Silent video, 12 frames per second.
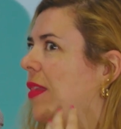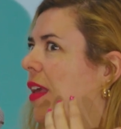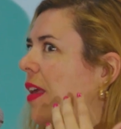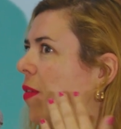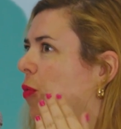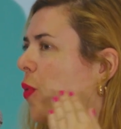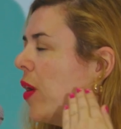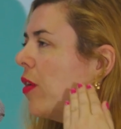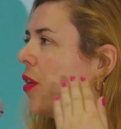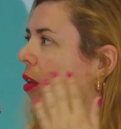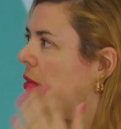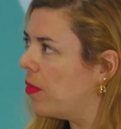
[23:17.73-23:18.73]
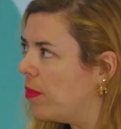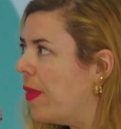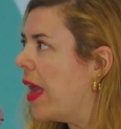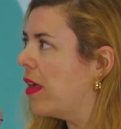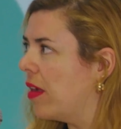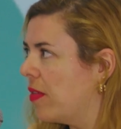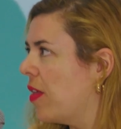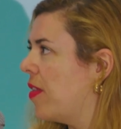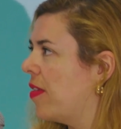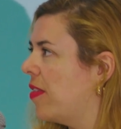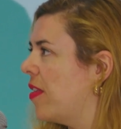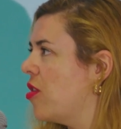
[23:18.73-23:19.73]
if we are not making the
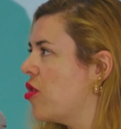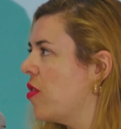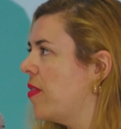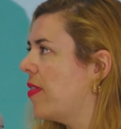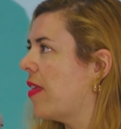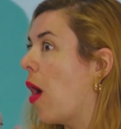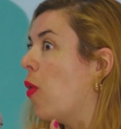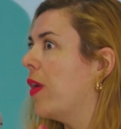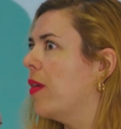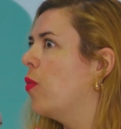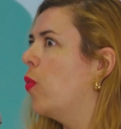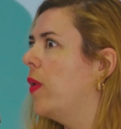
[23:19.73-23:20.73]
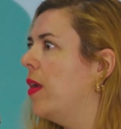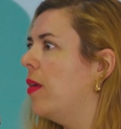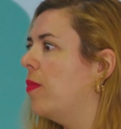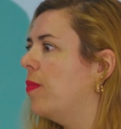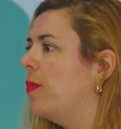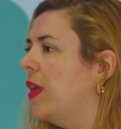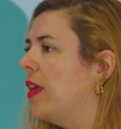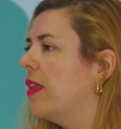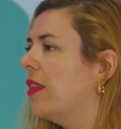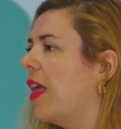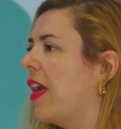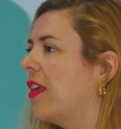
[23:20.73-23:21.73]
decisions, how can we be
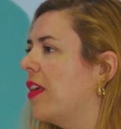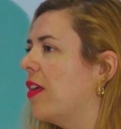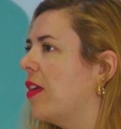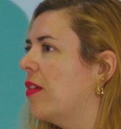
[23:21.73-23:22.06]
like